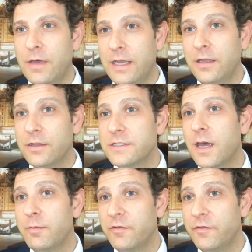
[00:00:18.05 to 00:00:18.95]
any other
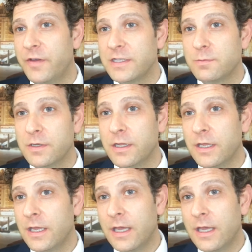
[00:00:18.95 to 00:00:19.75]
type of investment.